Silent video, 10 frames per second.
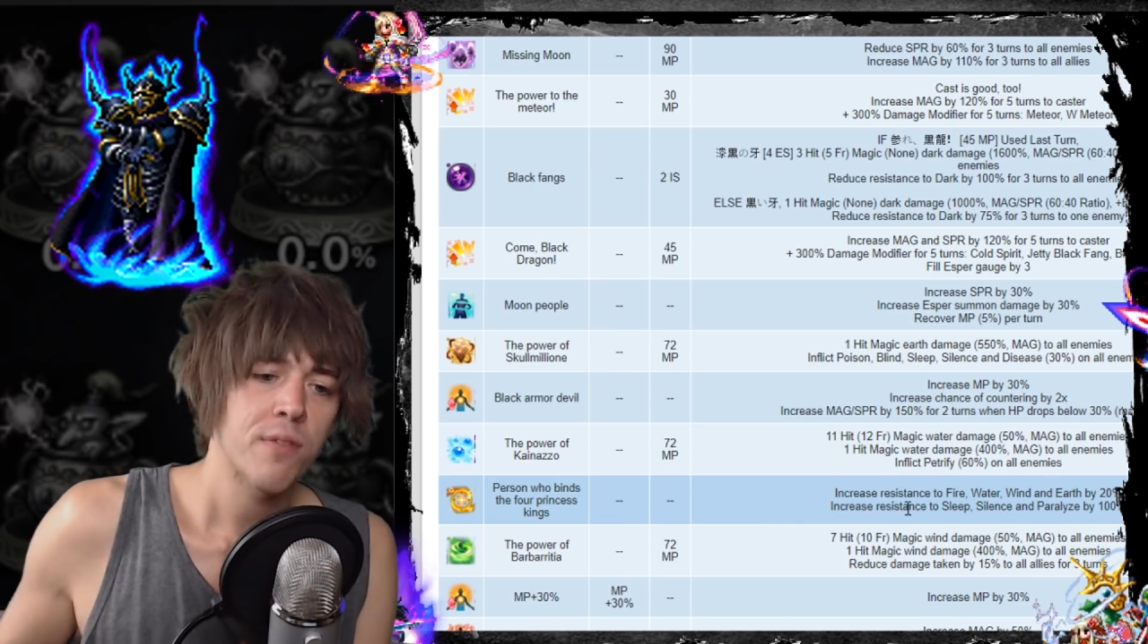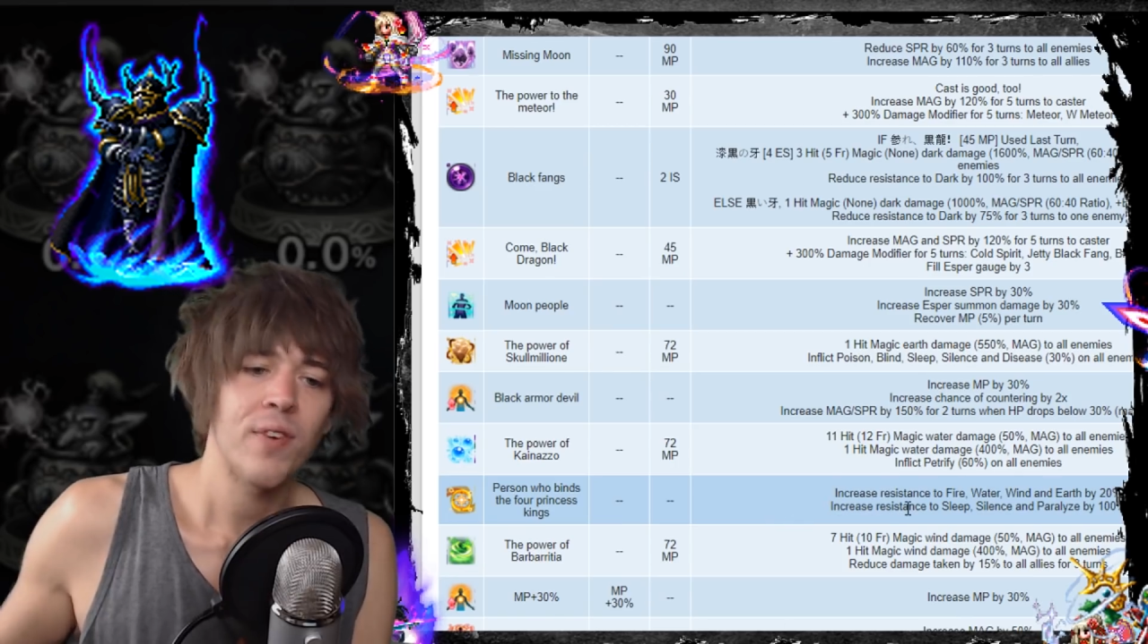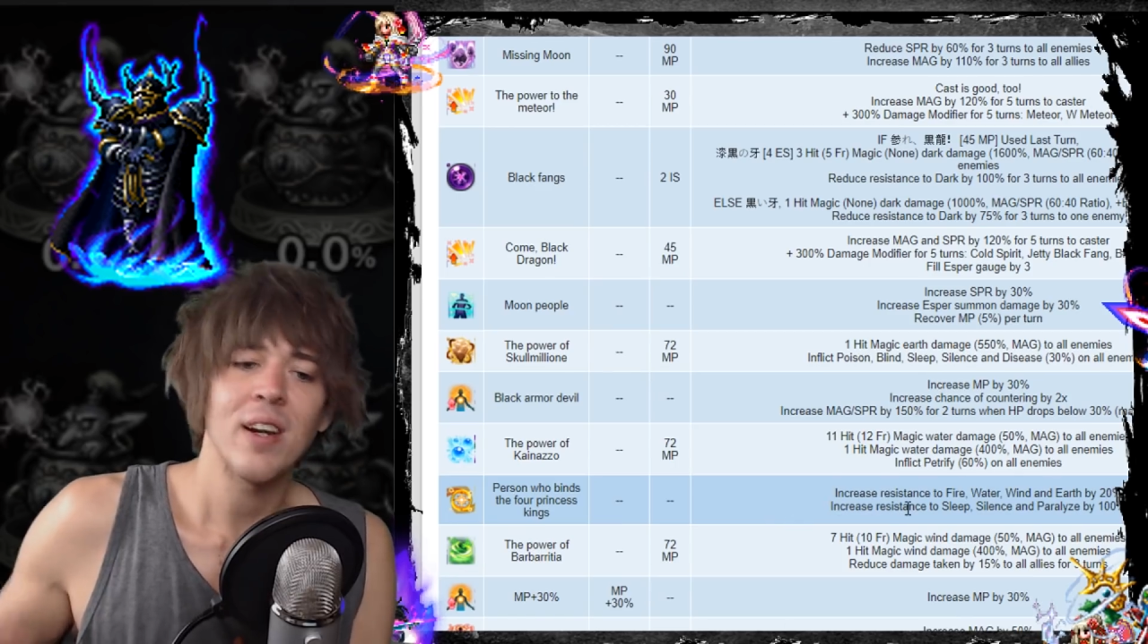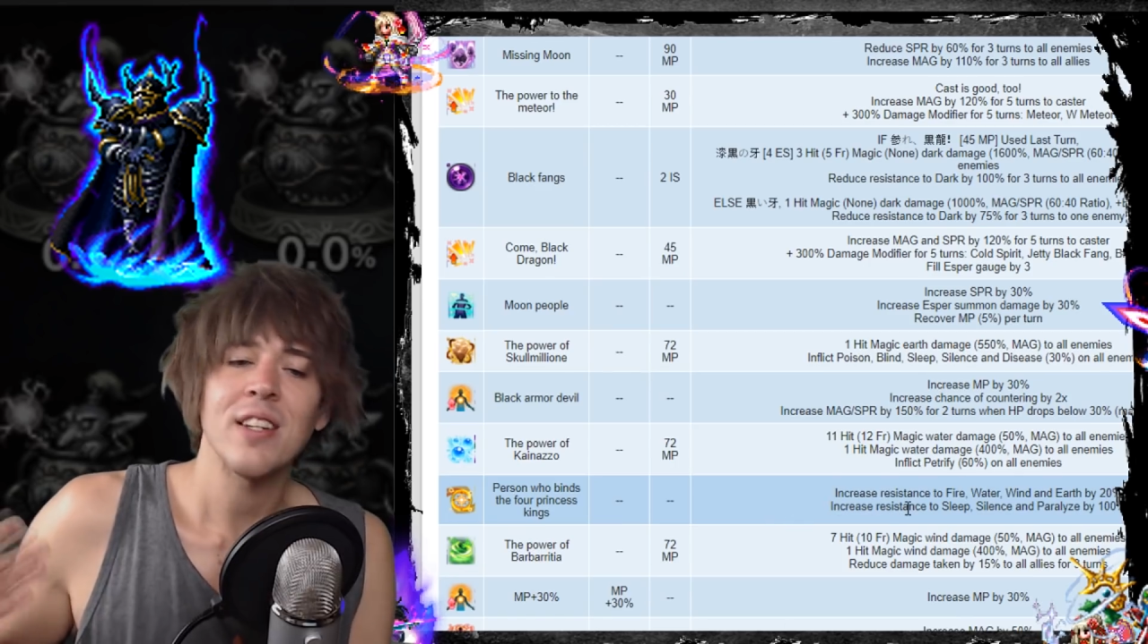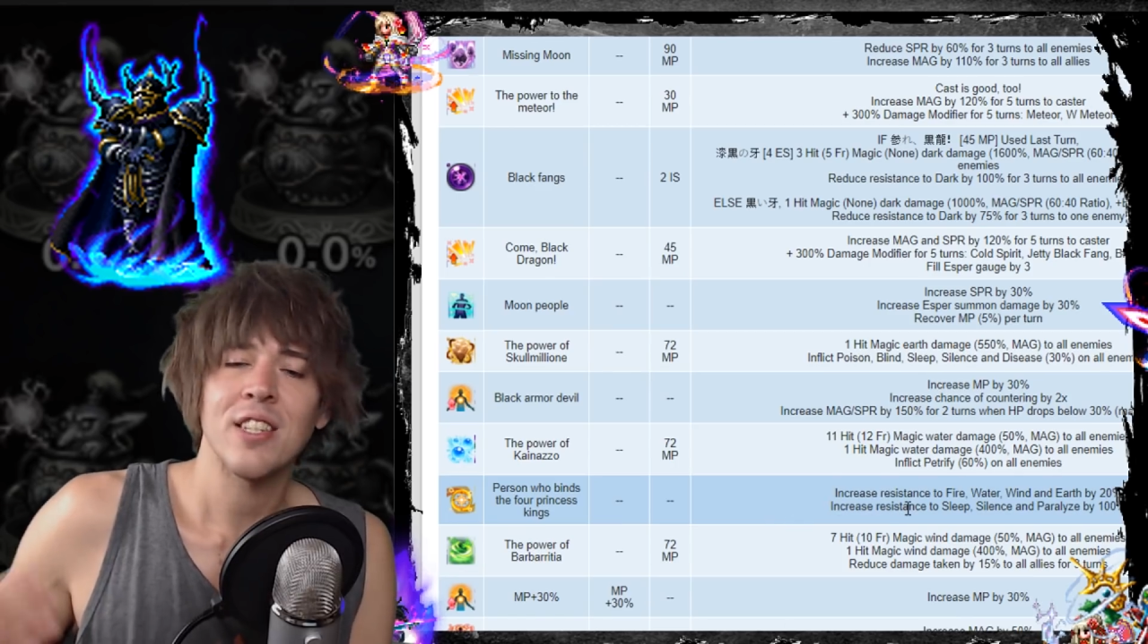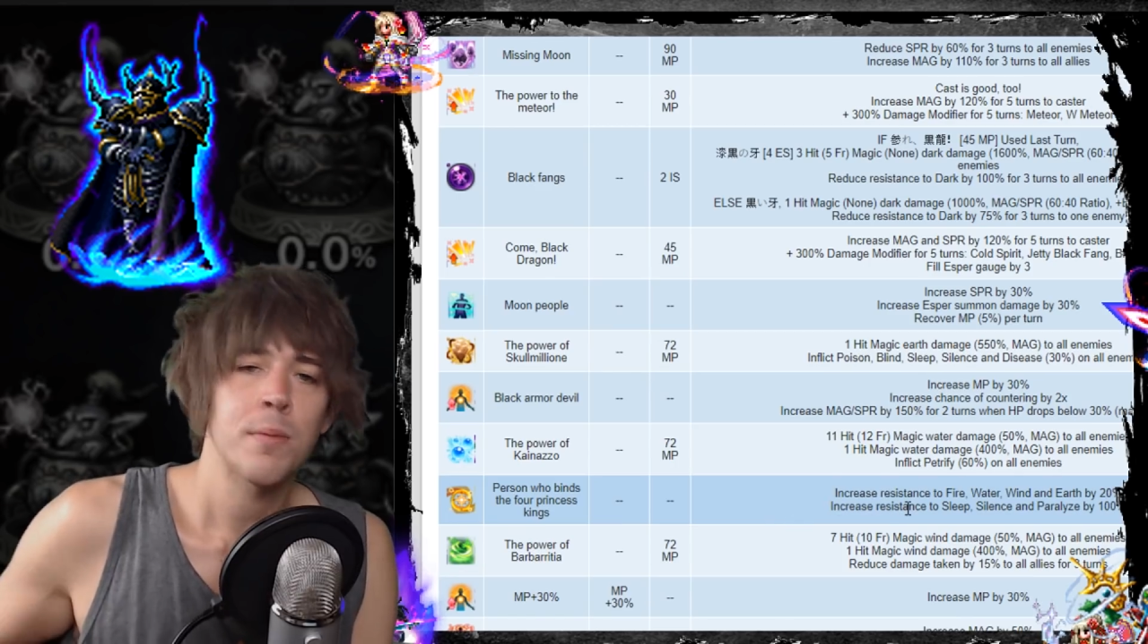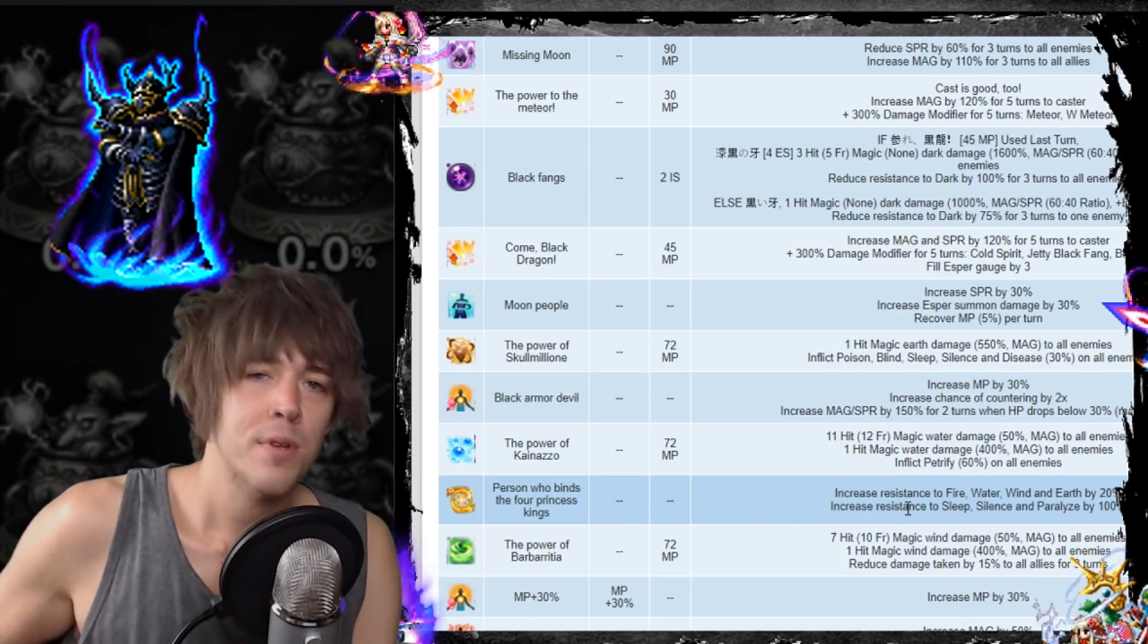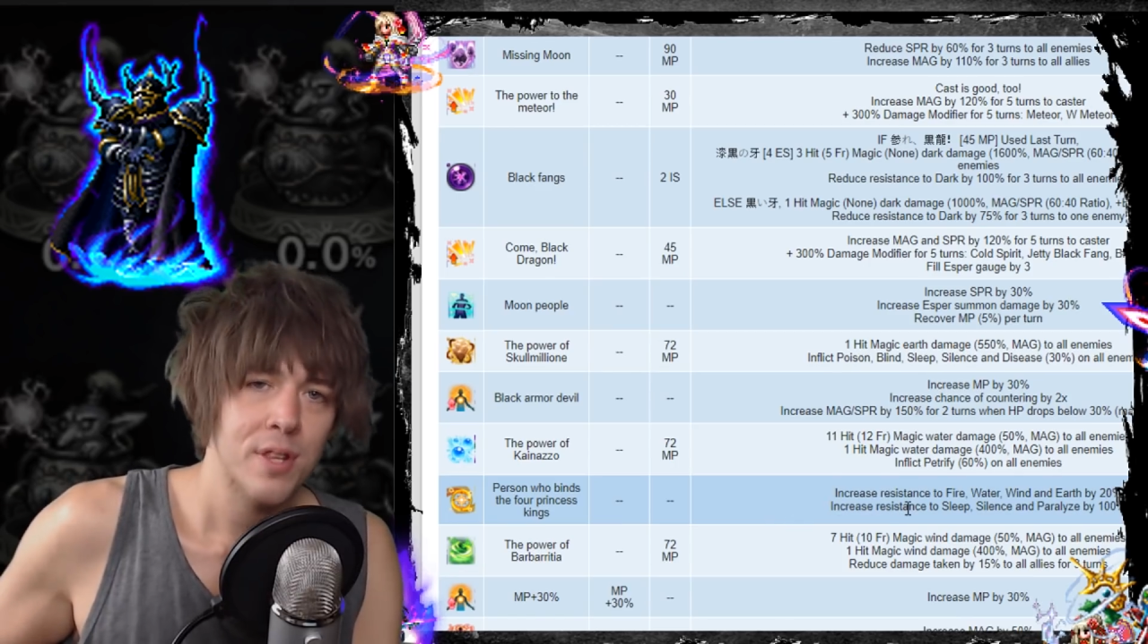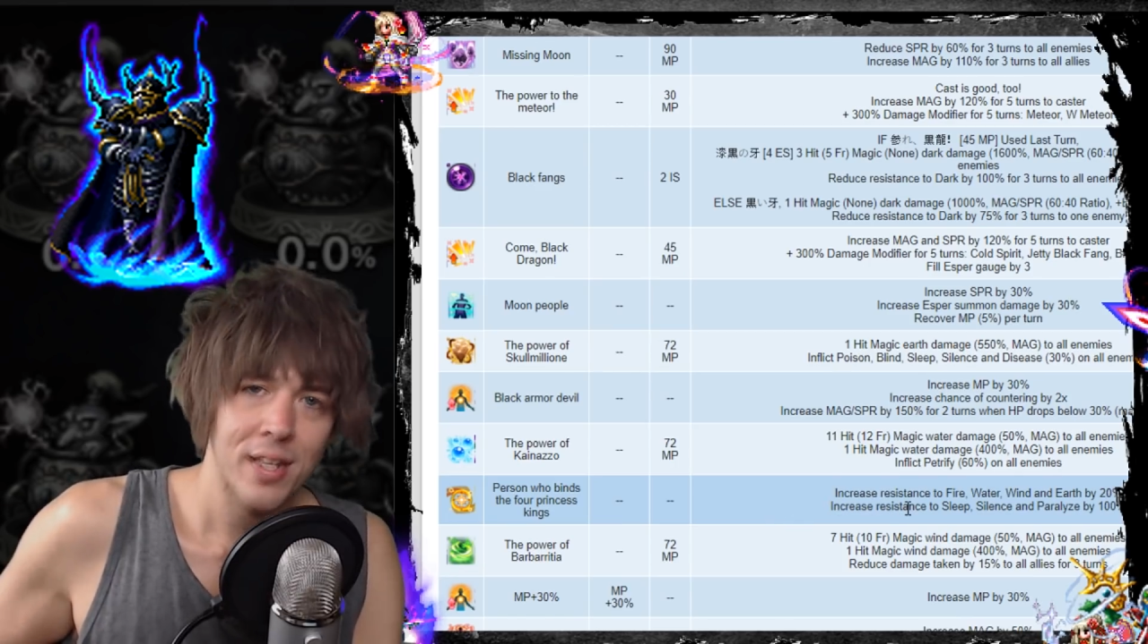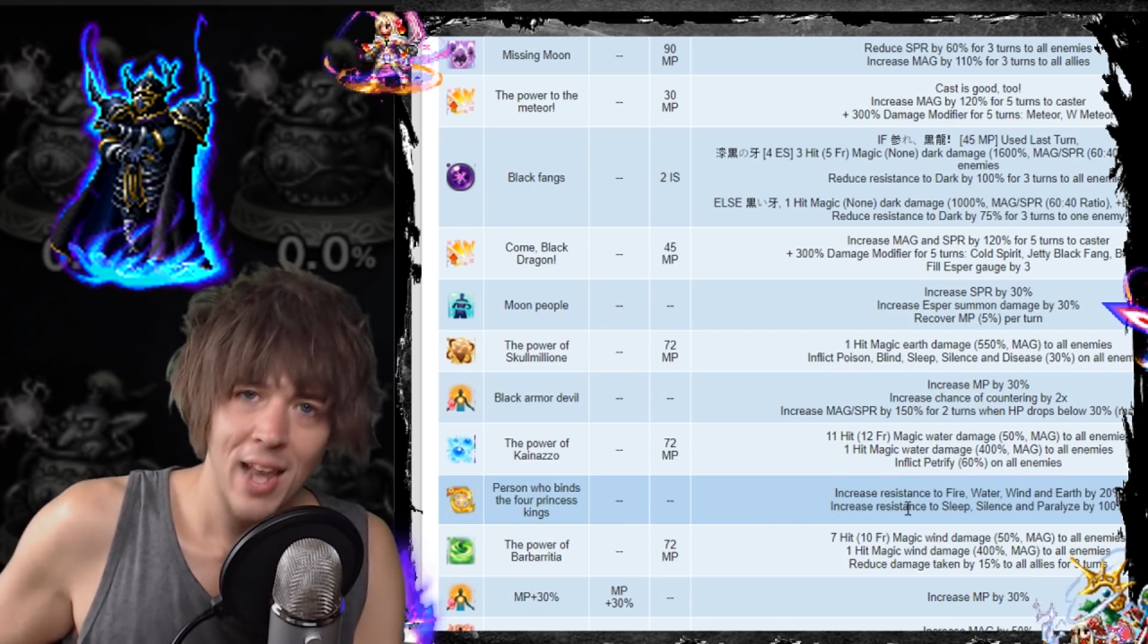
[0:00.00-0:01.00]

very similar to the